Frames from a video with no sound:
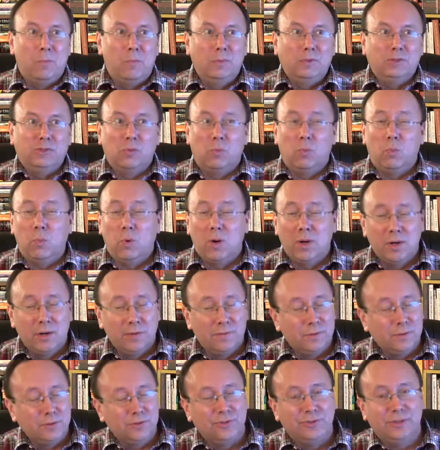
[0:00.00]
It's a
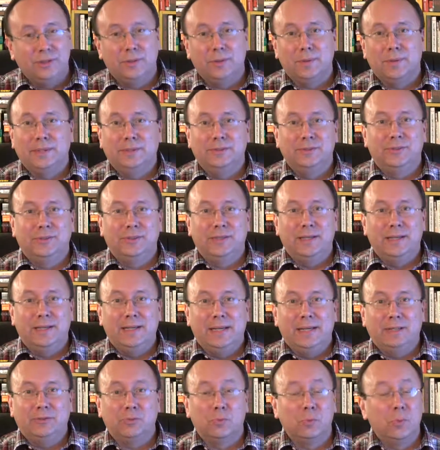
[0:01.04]
wonderful series,
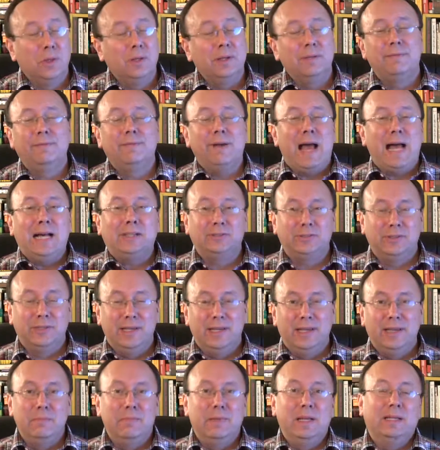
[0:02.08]
has really
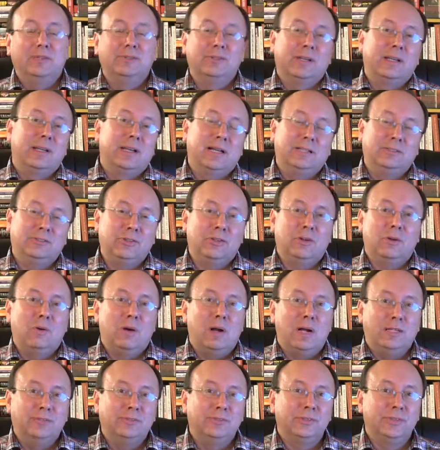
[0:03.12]
fascinated me as it cuts
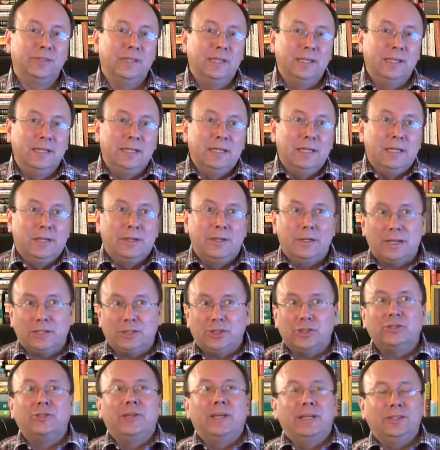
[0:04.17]
across not
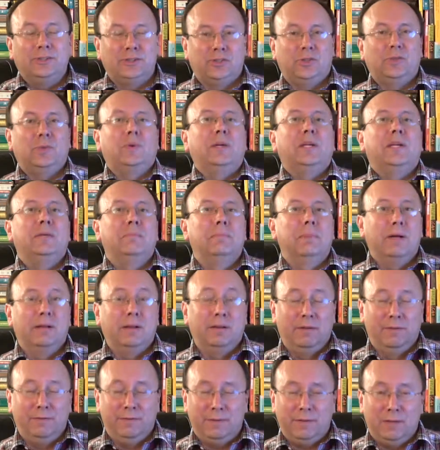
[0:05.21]
just history, but
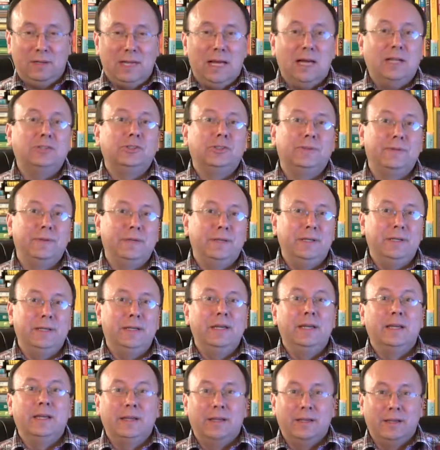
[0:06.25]
philosophy
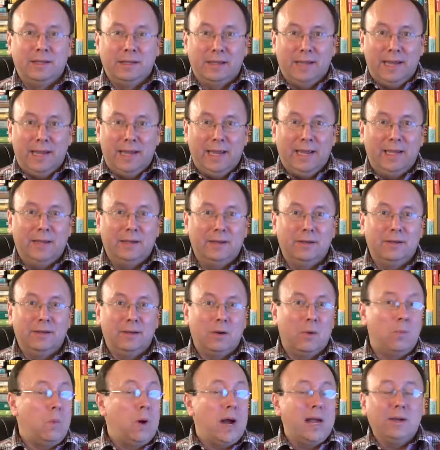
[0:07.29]
and
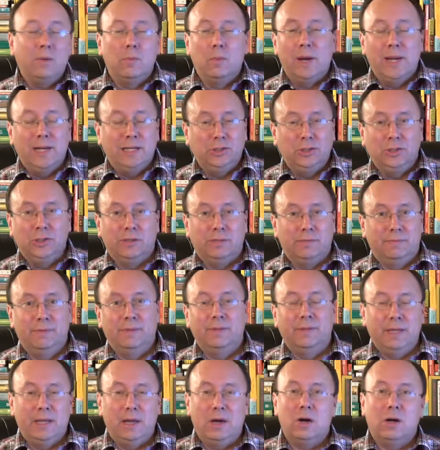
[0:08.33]
a wide range
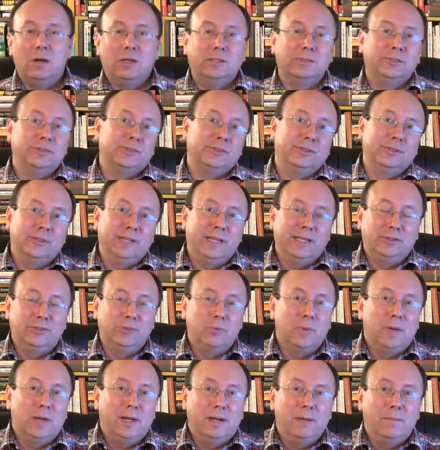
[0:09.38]
of the arts as
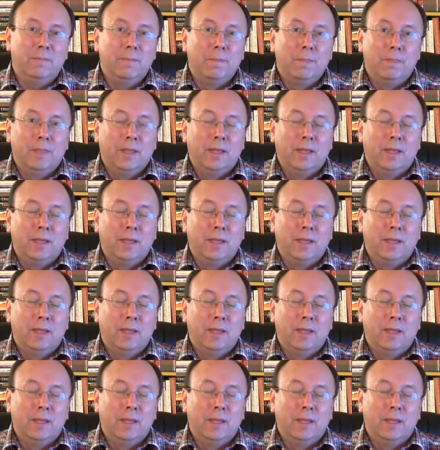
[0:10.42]
well.